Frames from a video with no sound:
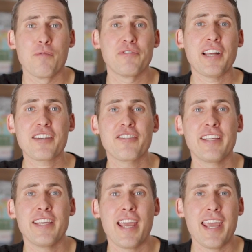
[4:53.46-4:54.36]
was
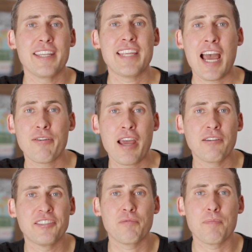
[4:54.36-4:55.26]
actually a
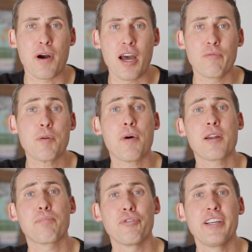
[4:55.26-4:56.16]
townhouse that we bought, and we bought
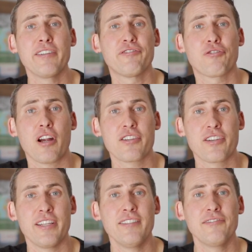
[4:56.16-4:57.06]
it
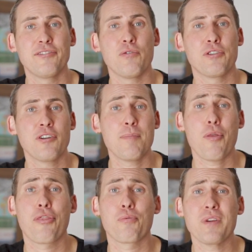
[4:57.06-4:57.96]
pre-construction. So it took
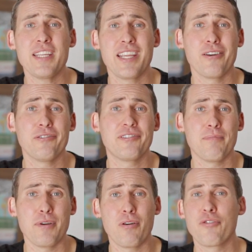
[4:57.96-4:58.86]
about 3 years to
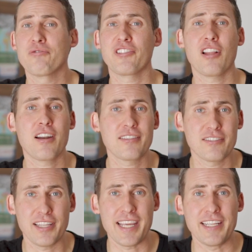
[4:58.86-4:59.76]
build. There was a lot of
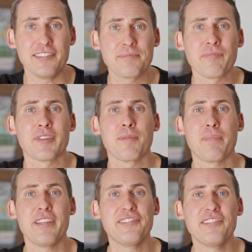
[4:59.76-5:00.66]
delays,
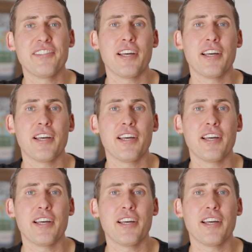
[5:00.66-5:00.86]
but this is